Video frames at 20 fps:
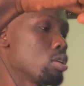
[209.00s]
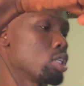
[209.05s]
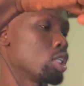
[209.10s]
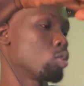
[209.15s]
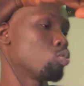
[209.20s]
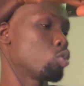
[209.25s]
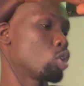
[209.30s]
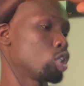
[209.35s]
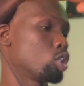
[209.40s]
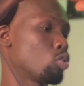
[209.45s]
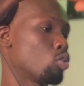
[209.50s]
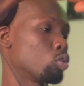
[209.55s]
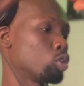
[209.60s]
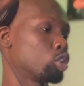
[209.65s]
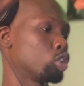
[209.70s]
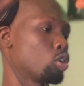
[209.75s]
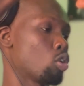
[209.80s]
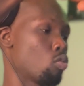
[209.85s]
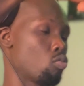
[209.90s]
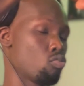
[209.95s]
This is where it's gonna
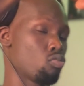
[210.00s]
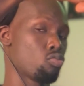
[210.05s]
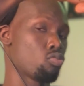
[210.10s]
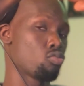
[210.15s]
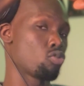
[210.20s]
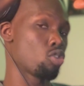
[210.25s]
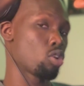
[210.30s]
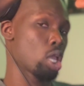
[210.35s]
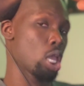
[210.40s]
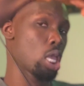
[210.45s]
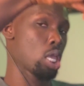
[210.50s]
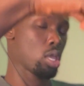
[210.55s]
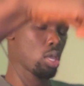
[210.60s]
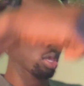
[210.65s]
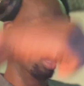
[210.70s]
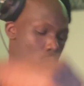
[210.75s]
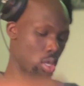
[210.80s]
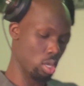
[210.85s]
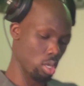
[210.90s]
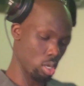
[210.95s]
show. Okay?
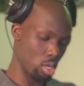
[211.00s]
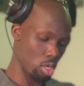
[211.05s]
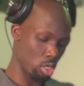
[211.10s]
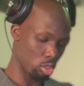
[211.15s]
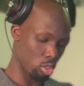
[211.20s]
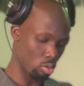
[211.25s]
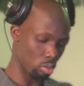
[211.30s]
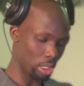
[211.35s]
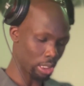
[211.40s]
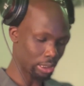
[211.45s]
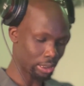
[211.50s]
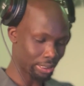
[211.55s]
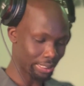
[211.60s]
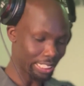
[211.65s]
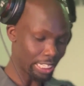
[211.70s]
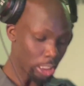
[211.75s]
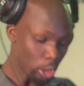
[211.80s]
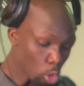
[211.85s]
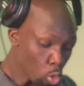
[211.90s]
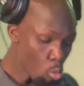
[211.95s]
So let's
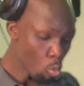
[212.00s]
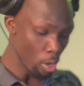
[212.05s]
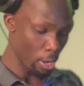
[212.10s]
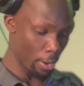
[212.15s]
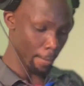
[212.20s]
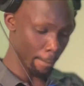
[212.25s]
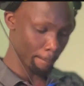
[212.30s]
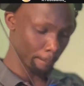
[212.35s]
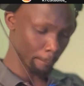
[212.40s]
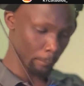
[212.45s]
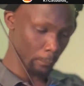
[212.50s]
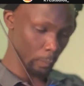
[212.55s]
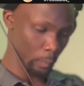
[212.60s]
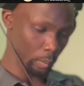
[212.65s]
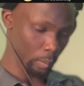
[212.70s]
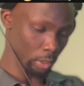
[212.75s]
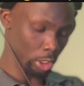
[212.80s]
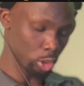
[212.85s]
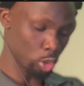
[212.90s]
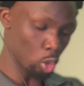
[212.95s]
get to it.
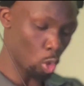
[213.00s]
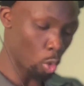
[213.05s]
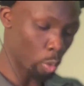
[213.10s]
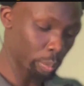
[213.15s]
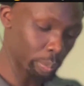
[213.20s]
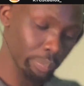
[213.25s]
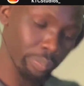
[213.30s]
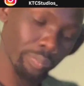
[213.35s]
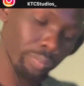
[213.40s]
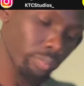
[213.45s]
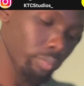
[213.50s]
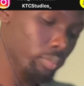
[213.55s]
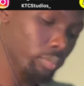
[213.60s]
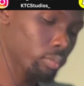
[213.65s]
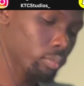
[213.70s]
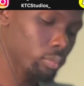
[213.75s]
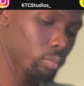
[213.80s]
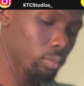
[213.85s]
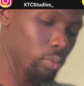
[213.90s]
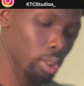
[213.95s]
So
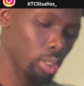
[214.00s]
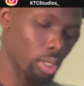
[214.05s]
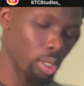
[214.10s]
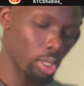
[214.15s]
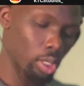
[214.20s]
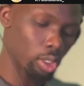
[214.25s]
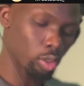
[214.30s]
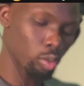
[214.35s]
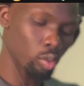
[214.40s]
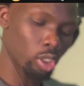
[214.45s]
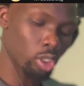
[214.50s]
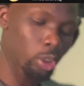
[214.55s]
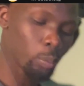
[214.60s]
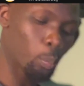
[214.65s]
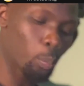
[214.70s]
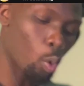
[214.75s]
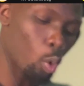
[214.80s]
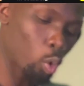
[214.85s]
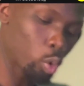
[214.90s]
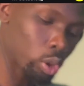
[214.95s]
so this
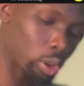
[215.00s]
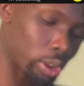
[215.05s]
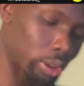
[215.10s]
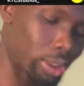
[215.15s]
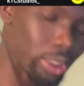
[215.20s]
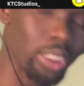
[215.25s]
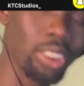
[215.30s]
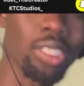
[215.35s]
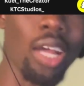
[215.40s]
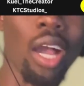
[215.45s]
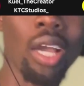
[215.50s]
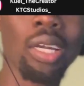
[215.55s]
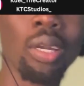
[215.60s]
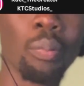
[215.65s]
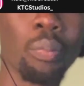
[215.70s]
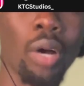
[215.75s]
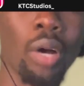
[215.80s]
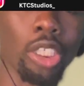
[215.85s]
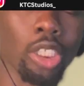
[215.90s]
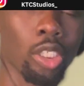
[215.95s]
post is just talking
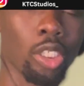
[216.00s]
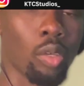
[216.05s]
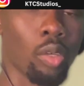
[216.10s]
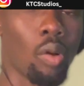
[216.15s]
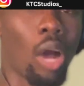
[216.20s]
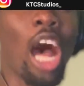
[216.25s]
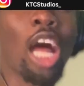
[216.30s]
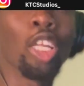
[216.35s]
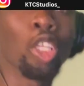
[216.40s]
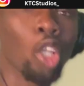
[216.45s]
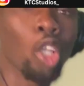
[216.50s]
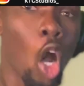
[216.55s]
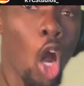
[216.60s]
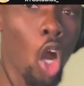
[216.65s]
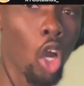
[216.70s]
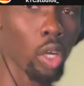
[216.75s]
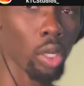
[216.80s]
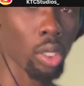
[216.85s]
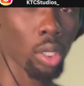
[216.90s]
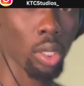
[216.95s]
about, you know, how
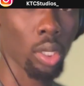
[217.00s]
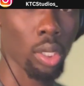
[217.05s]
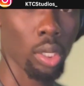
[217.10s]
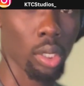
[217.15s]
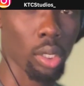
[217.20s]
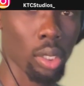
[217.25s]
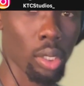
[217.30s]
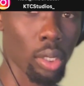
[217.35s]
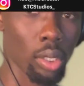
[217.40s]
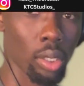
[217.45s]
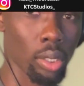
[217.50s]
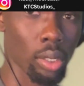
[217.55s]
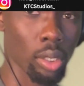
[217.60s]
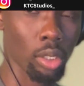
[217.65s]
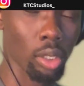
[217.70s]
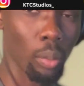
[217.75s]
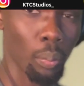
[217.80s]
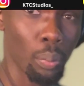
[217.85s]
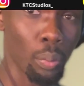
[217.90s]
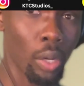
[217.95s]
long
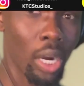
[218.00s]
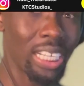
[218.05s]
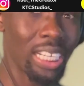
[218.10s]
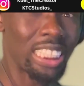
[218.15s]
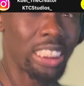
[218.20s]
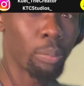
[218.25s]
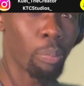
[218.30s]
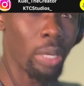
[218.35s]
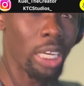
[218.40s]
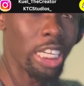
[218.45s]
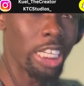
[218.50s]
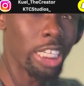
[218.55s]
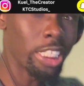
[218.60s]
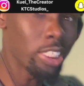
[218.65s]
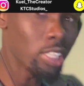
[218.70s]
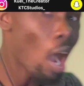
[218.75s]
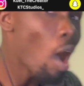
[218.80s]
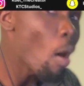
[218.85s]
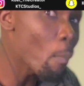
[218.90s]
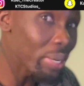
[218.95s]
LeBron has been
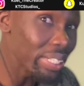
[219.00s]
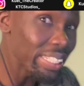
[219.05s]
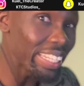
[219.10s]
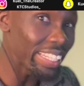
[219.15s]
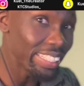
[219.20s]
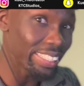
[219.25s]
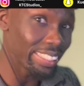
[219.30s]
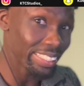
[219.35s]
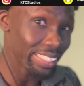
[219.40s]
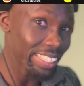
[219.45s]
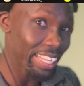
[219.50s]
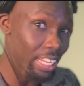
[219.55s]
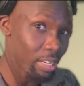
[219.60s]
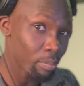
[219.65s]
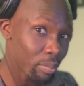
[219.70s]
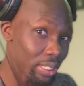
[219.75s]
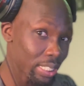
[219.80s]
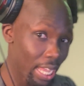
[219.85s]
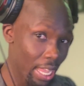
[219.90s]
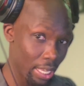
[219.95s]
dominating the
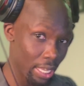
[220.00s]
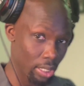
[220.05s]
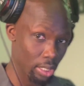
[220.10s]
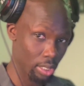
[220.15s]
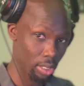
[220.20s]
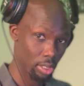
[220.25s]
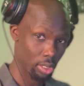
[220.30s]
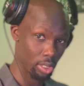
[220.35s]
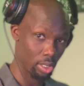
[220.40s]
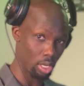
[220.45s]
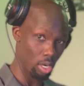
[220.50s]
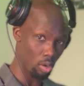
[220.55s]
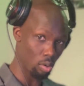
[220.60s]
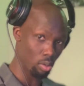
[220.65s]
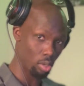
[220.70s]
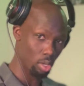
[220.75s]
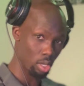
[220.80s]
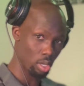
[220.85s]
NBA, you know?